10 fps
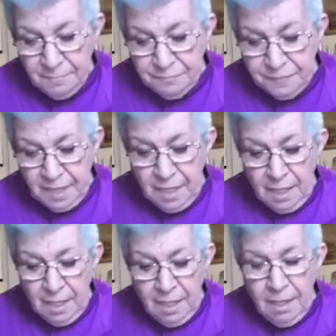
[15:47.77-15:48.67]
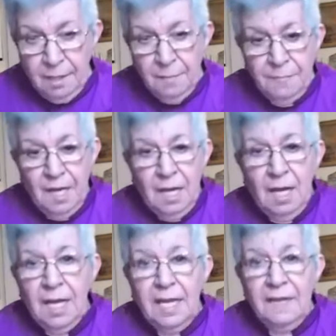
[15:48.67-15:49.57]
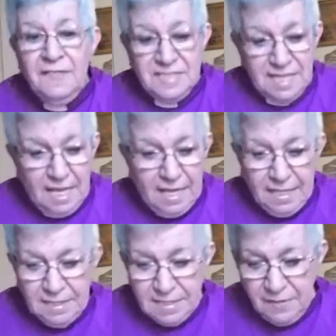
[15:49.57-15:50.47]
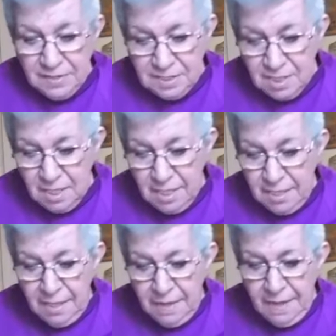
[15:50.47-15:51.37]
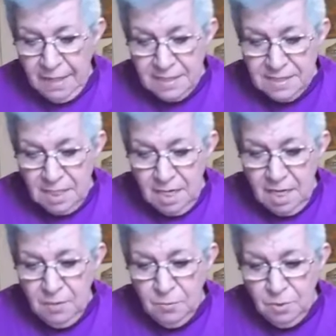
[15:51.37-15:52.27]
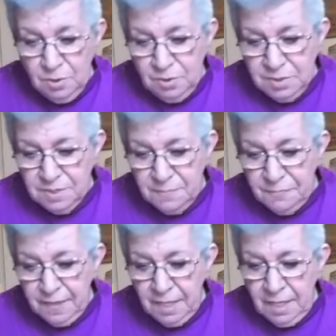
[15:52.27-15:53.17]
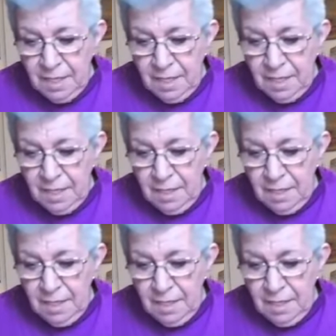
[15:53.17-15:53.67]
Now then, I have said, haven't I, that I would